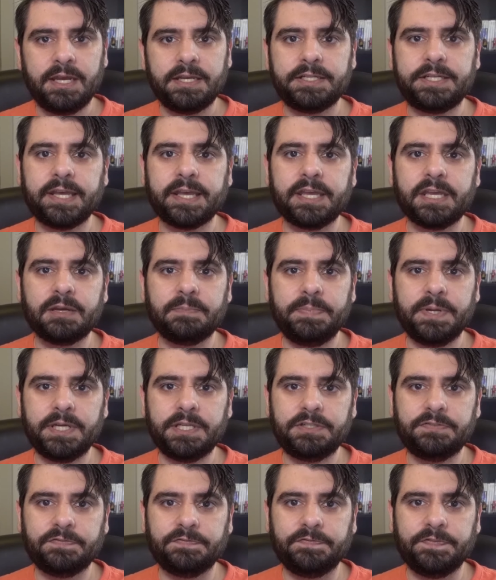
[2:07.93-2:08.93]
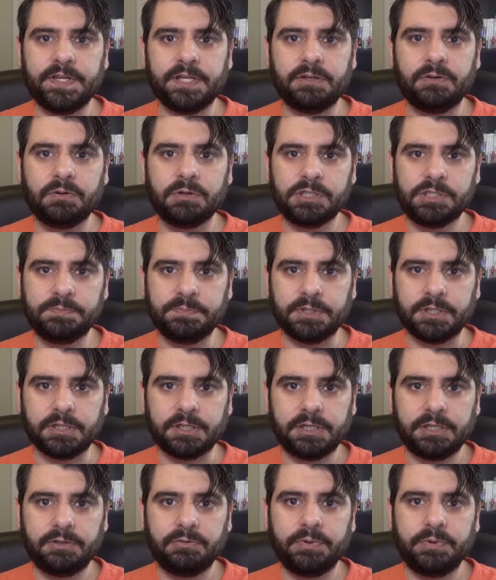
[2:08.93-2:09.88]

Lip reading: Taking a page from Fate Core's book,